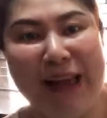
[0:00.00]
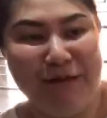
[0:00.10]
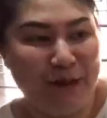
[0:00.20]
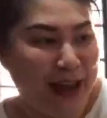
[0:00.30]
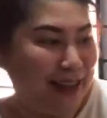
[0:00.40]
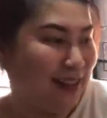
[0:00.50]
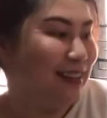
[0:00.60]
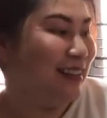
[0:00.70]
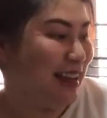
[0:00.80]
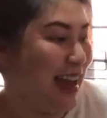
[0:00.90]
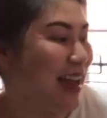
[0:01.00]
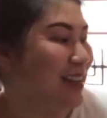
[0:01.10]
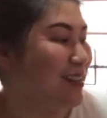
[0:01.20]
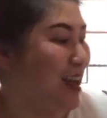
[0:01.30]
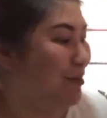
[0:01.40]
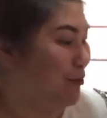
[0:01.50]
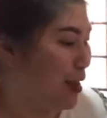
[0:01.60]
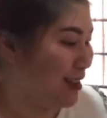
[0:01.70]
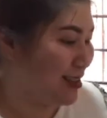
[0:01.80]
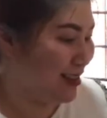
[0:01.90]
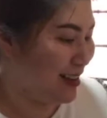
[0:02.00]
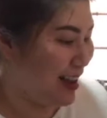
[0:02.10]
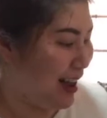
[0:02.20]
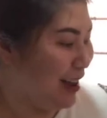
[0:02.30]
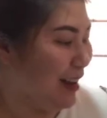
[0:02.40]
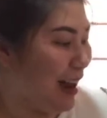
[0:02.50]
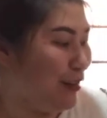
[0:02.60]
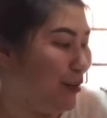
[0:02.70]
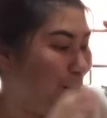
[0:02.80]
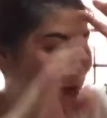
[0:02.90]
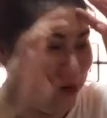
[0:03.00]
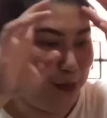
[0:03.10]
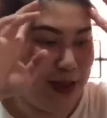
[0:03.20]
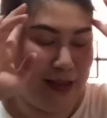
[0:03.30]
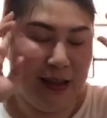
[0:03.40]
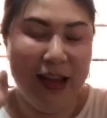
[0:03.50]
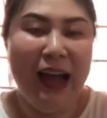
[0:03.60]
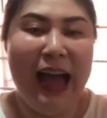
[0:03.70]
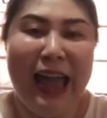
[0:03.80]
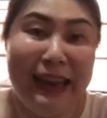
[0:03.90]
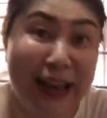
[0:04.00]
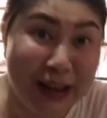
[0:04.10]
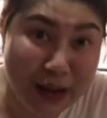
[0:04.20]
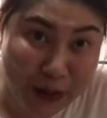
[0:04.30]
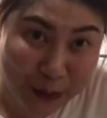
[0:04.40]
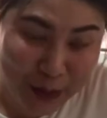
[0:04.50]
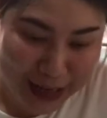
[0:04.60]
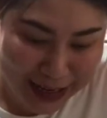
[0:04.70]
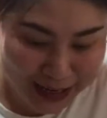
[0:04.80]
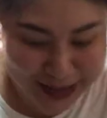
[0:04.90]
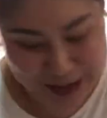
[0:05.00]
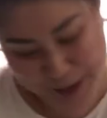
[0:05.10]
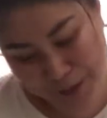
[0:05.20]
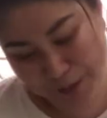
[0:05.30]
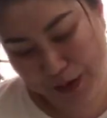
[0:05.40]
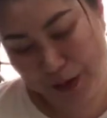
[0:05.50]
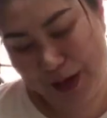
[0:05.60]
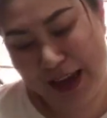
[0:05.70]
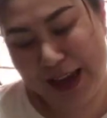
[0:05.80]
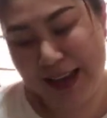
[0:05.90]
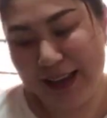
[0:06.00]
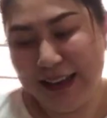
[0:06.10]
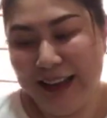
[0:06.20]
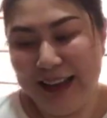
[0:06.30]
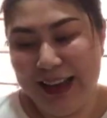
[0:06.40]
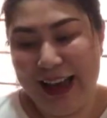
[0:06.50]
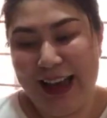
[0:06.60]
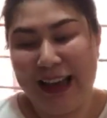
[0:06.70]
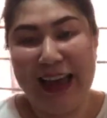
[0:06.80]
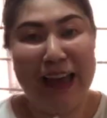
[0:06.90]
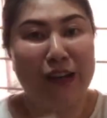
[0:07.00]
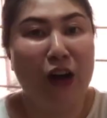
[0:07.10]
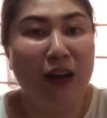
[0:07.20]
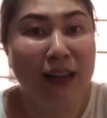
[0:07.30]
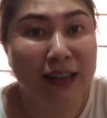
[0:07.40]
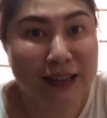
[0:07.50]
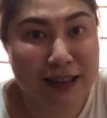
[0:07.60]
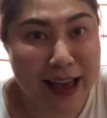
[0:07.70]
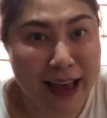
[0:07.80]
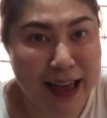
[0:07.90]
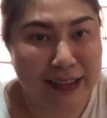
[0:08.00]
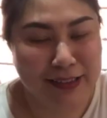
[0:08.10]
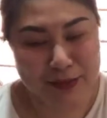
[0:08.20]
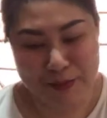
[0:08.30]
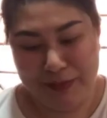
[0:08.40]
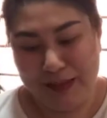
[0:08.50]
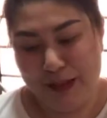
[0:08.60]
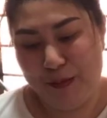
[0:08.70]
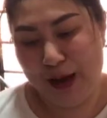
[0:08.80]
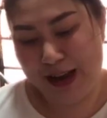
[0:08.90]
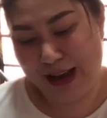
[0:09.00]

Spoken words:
weight, age and weight. Yeah, I know what you mean, and I agree. Okay, and I acknowledge that. But